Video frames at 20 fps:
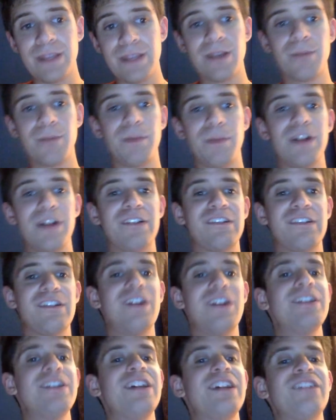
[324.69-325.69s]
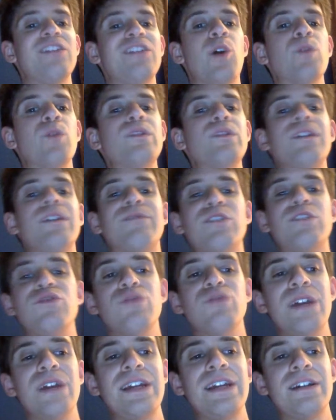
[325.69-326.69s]
but his son is old enough to
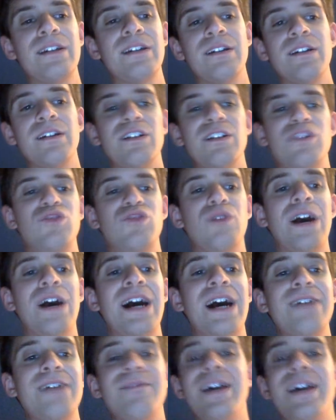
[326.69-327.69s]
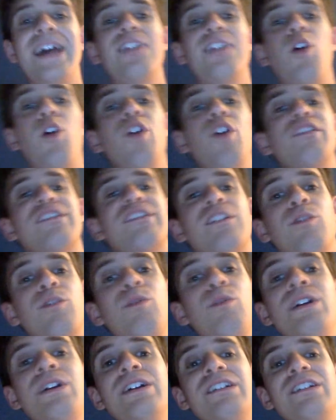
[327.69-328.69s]
drink, drive, and
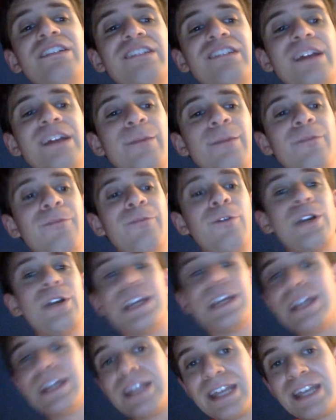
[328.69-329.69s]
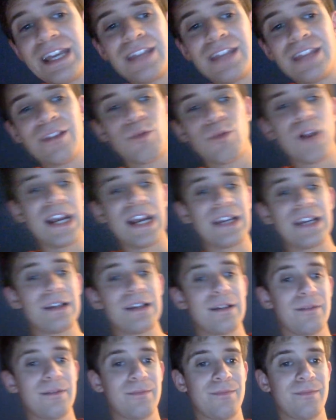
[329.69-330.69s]
also step foot in the ring.
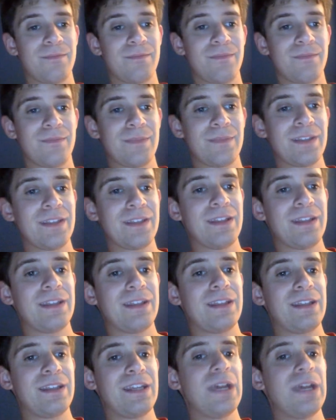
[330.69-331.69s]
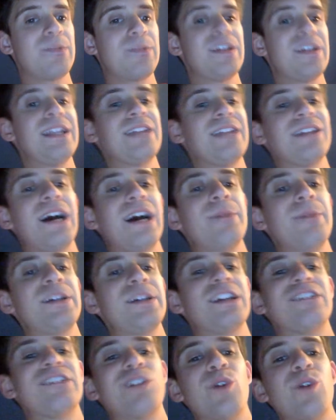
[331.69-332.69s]
You know what I'm saying? That Dominik
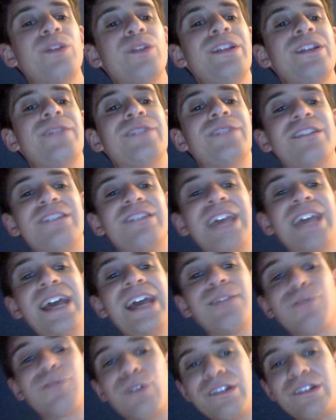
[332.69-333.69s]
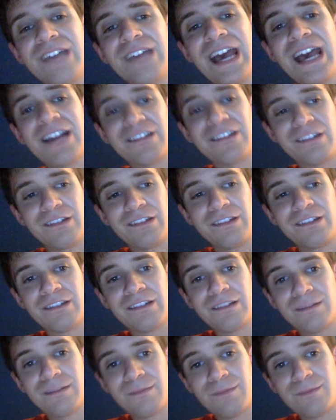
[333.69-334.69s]
is old enough to stand for his actions.
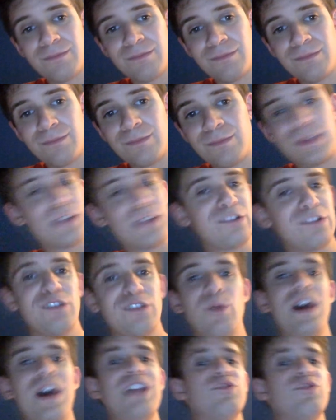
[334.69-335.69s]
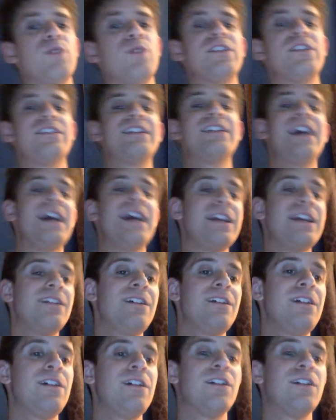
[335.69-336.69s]
So Edge, once again,
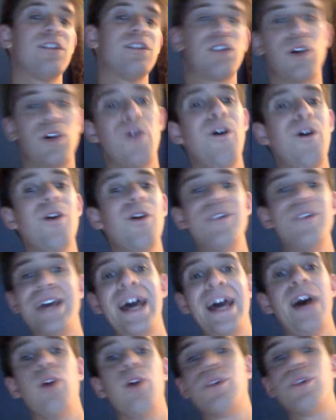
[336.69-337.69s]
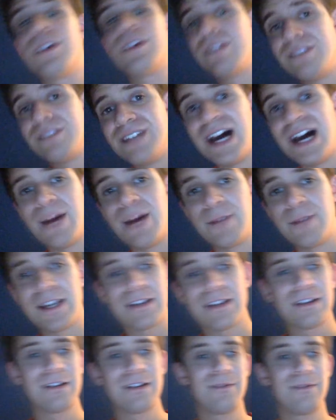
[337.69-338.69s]
called out
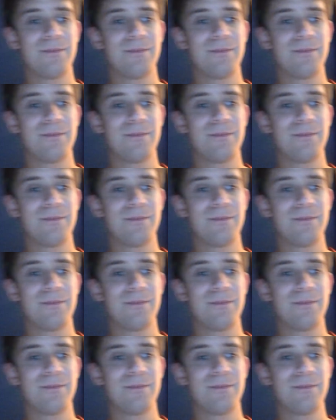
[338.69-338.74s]
Dominik.